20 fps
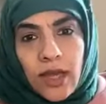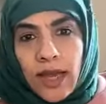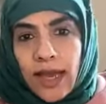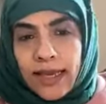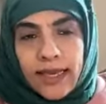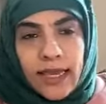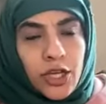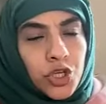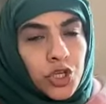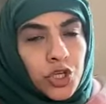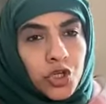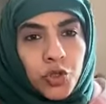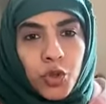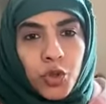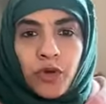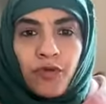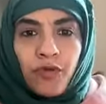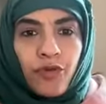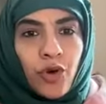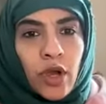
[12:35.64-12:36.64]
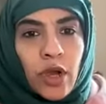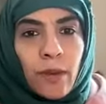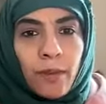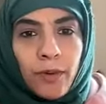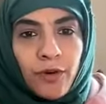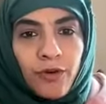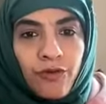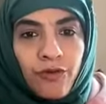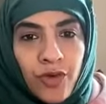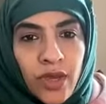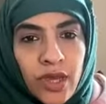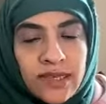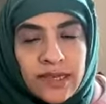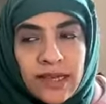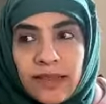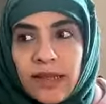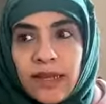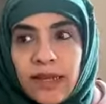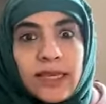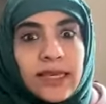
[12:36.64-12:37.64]
Again, you do it for a couple of weeks
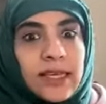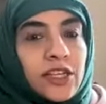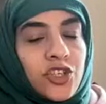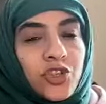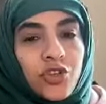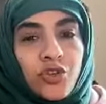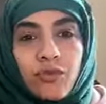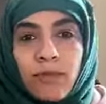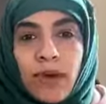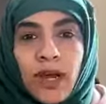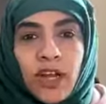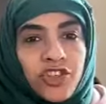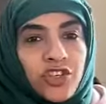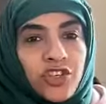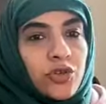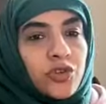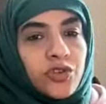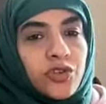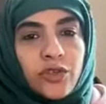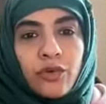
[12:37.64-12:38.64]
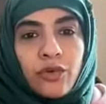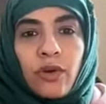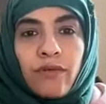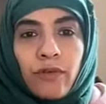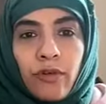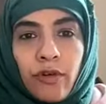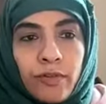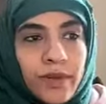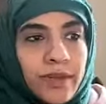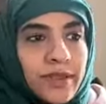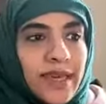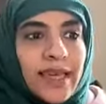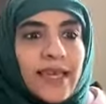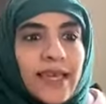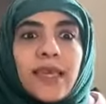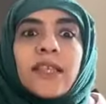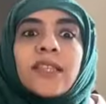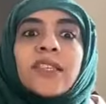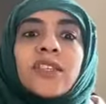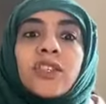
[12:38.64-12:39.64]
and then it gets too much. It goes too overwhelming. The
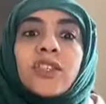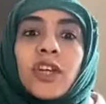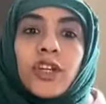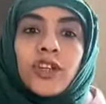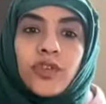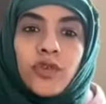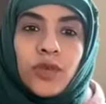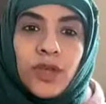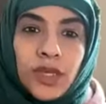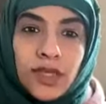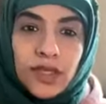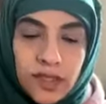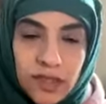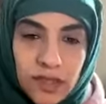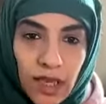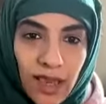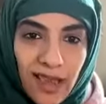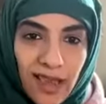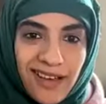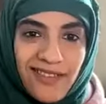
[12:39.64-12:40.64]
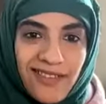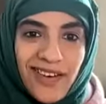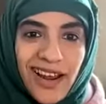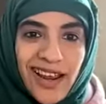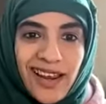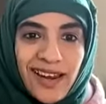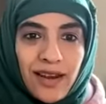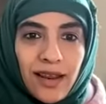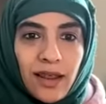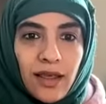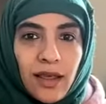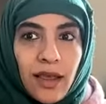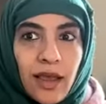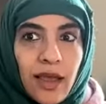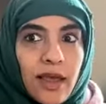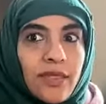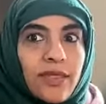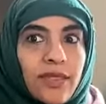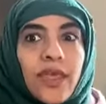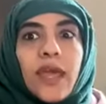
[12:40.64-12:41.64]
kids start to get sick, right?
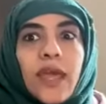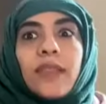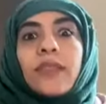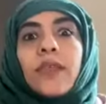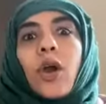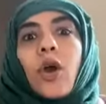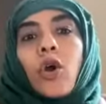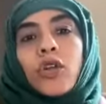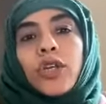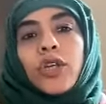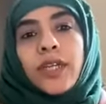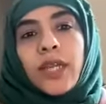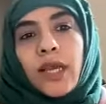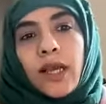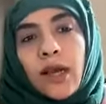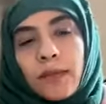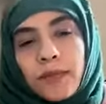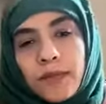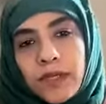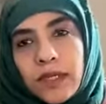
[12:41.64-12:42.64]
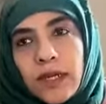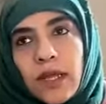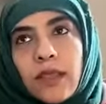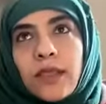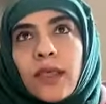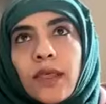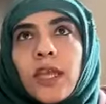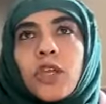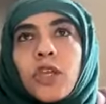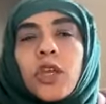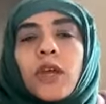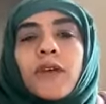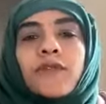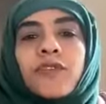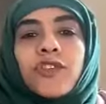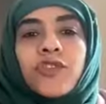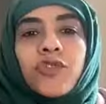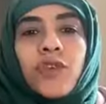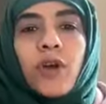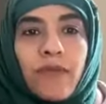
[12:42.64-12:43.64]
And then the holiday comes in and then you have
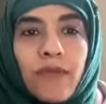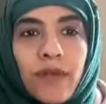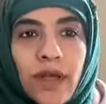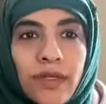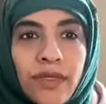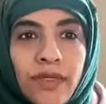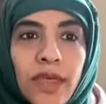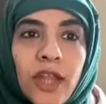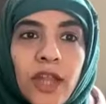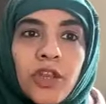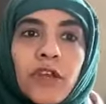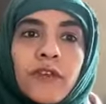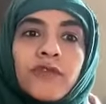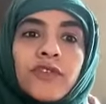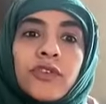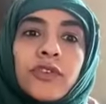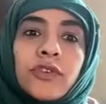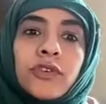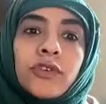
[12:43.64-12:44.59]
to travel and then you have